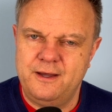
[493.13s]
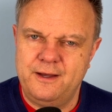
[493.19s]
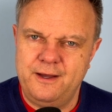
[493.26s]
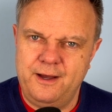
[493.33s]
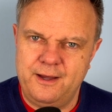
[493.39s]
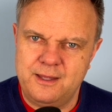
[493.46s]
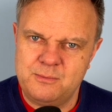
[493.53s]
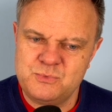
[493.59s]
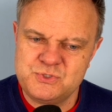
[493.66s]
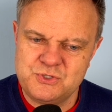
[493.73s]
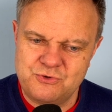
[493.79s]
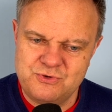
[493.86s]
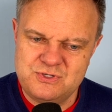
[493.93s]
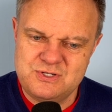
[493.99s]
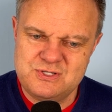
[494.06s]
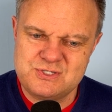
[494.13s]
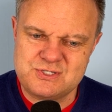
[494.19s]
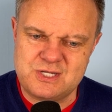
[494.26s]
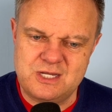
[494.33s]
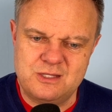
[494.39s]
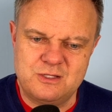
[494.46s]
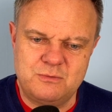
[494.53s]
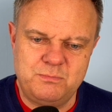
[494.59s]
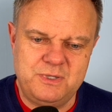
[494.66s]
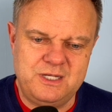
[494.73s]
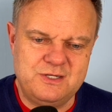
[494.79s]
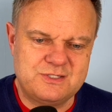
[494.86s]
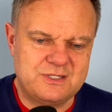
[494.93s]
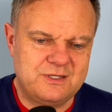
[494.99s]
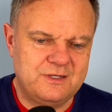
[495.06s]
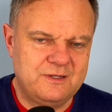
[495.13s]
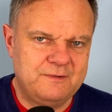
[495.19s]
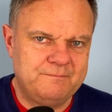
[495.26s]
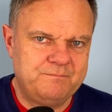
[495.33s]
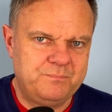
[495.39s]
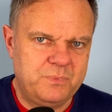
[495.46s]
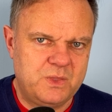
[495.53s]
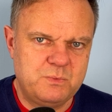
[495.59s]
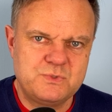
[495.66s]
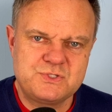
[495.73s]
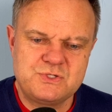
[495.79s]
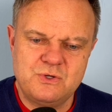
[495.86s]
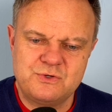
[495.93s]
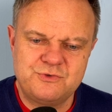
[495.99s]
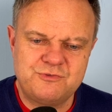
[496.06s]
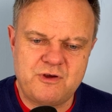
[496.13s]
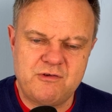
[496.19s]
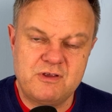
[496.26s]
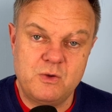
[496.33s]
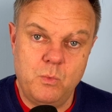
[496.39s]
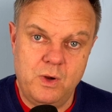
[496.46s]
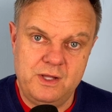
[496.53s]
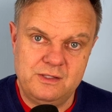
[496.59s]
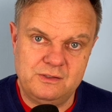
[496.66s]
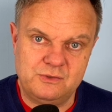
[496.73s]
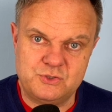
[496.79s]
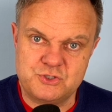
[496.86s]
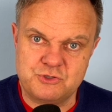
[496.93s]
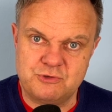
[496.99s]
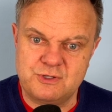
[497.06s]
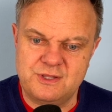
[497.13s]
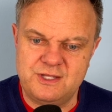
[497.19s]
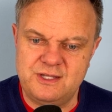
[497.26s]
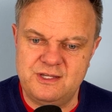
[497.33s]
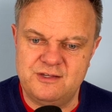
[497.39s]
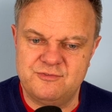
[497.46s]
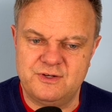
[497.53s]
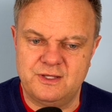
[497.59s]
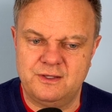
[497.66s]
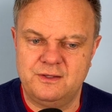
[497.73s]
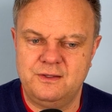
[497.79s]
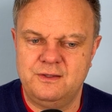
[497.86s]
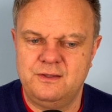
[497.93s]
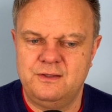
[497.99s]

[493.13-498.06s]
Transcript: I am sorry to say that Peter was not very well during the evening.